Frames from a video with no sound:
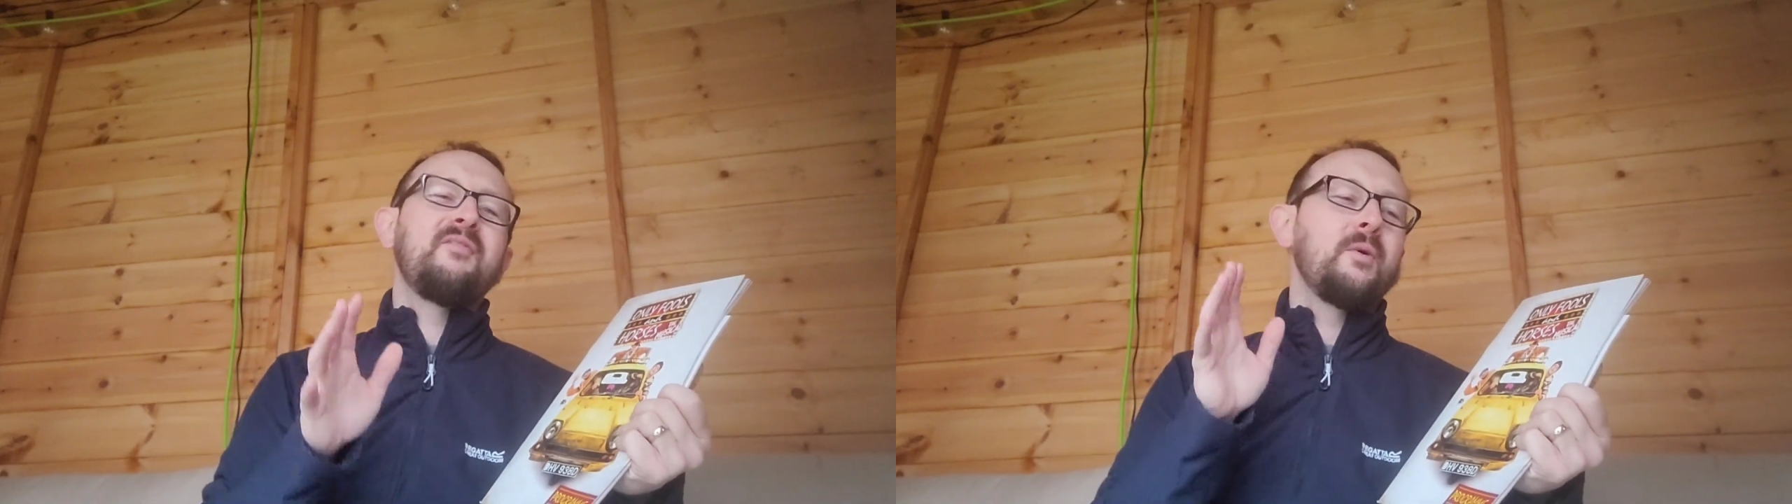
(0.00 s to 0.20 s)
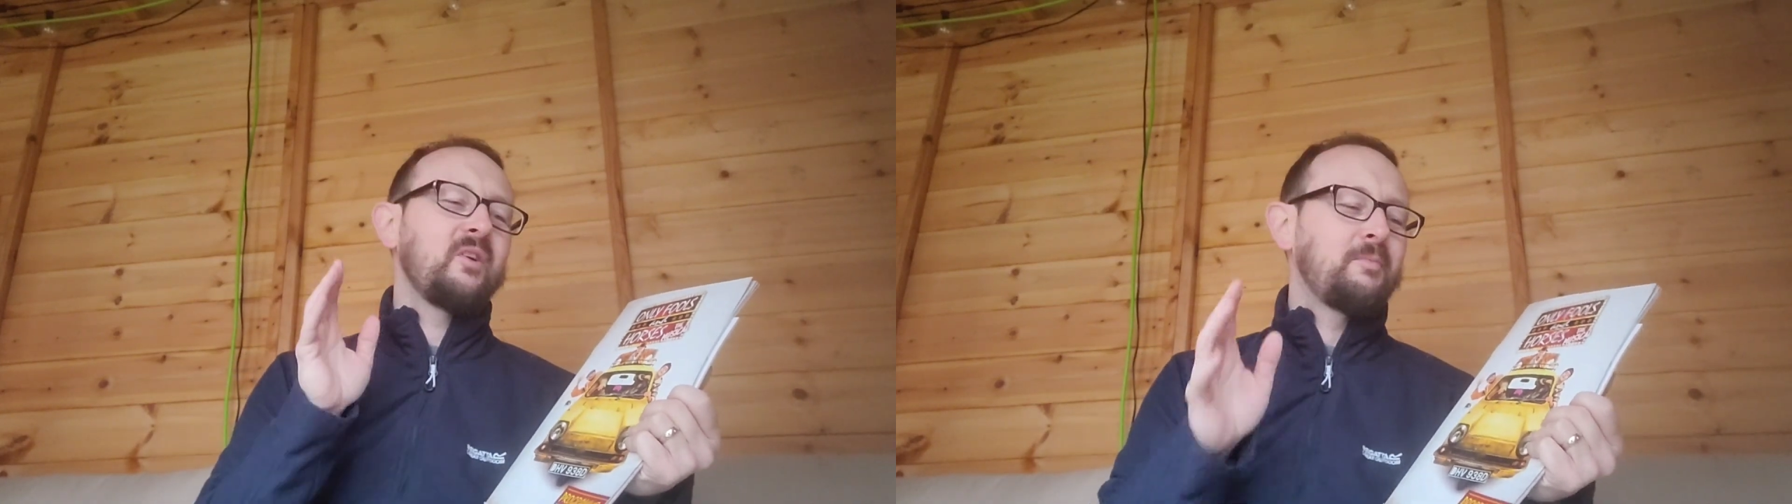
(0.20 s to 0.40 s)

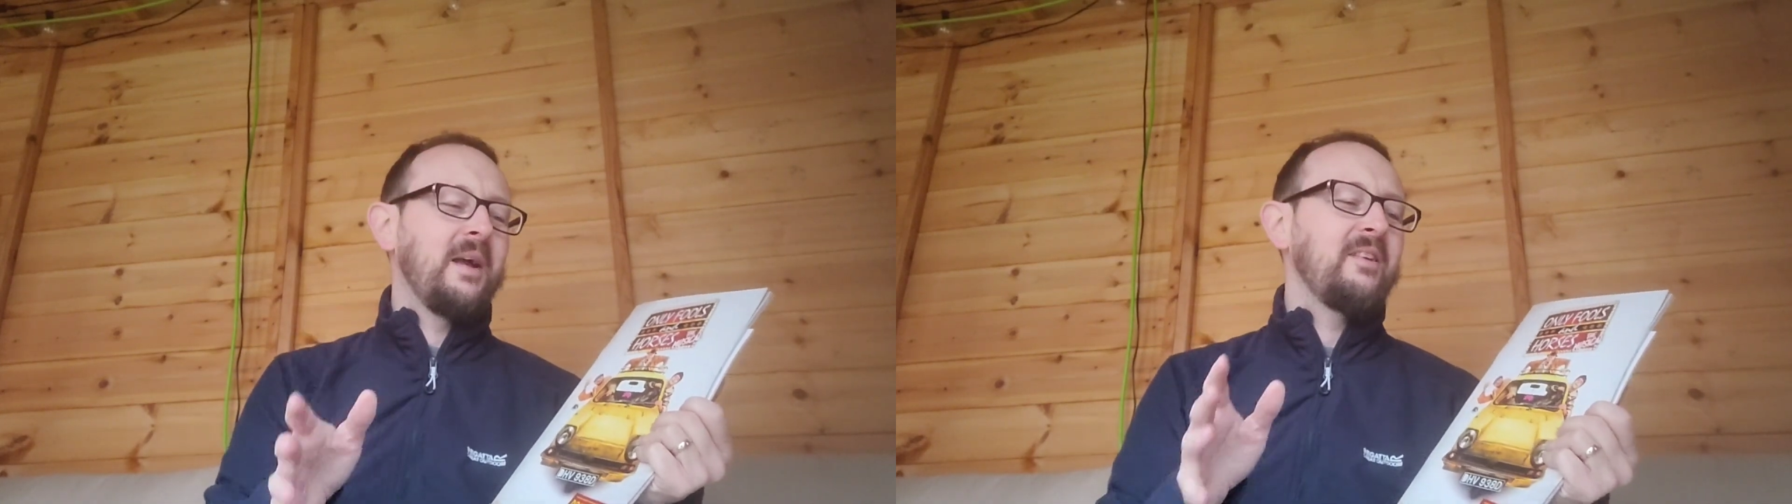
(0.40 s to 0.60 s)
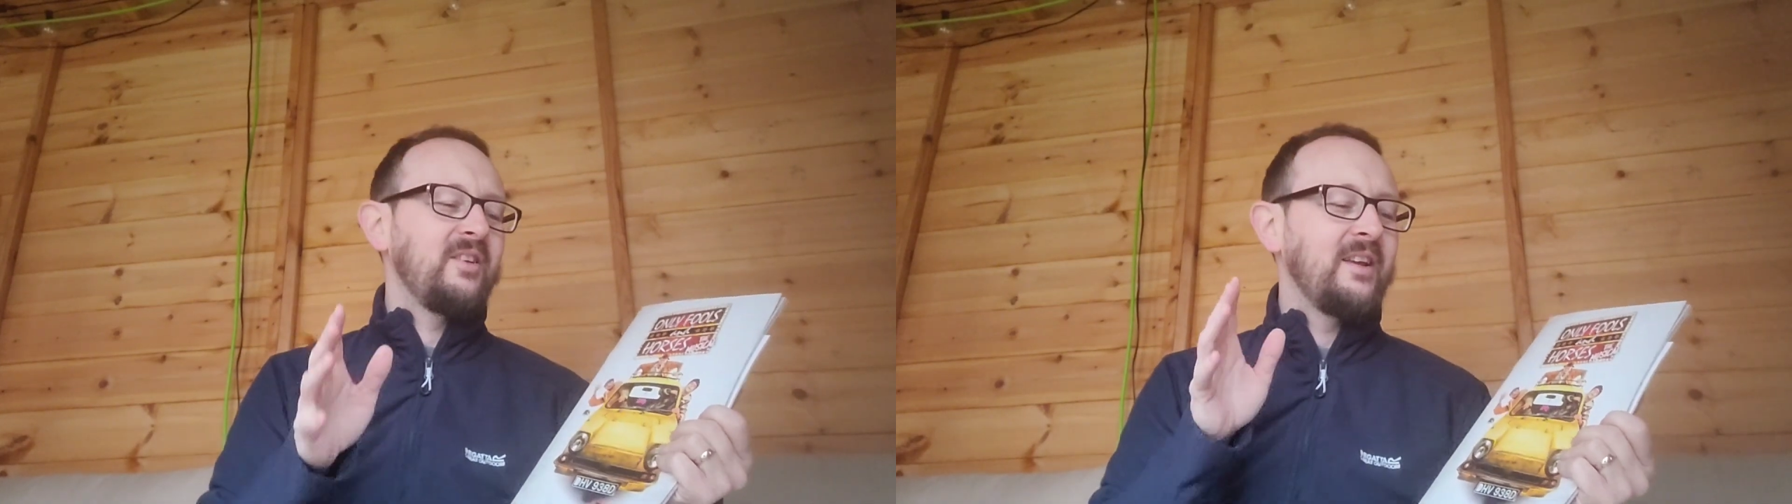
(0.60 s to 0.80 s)

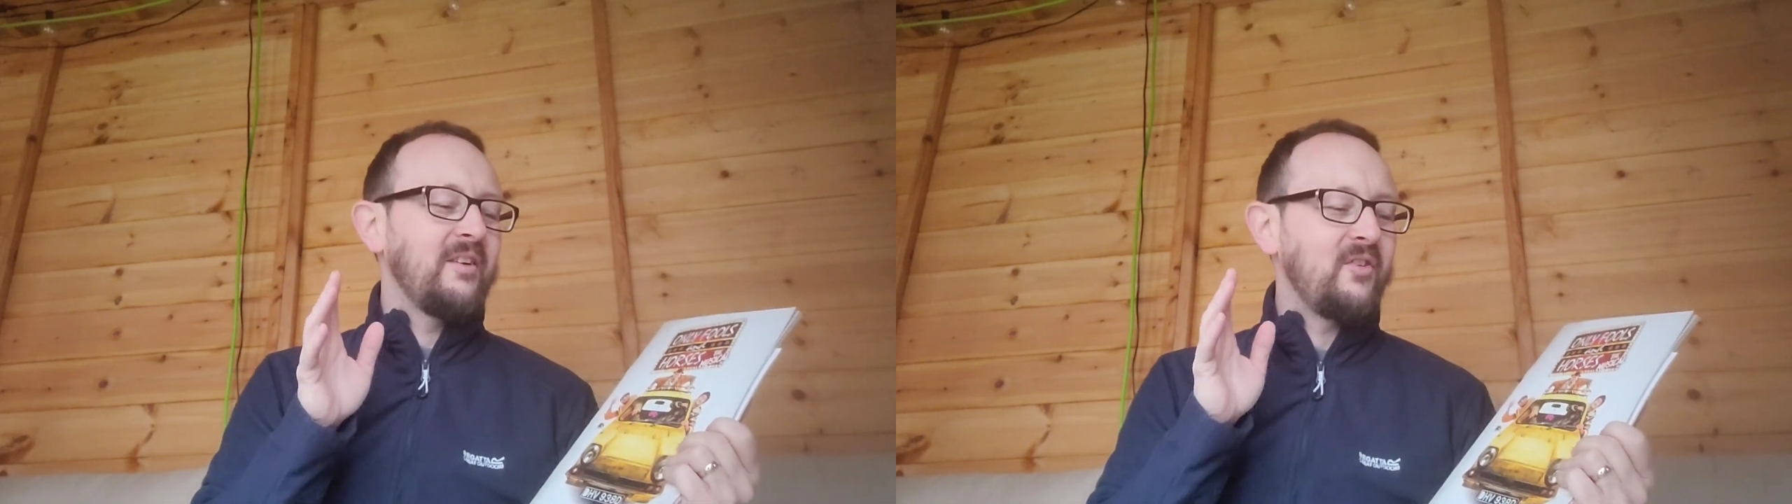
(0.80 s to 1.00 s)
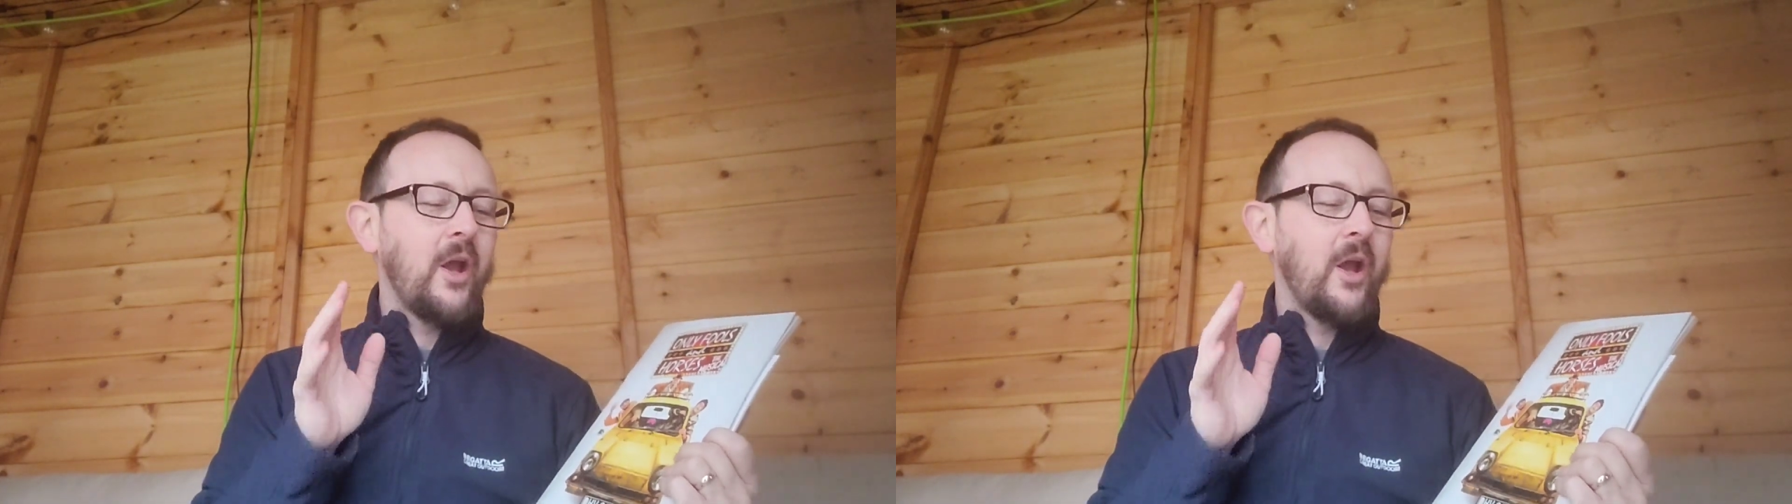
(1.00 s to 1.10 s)
you're